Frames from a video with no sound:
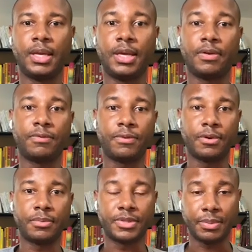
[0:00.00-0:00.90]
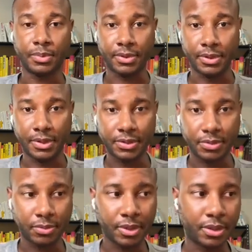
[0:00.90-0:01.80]
in a forum similar to
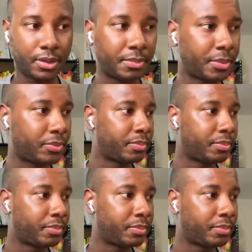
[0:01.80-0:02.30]
this, where maybe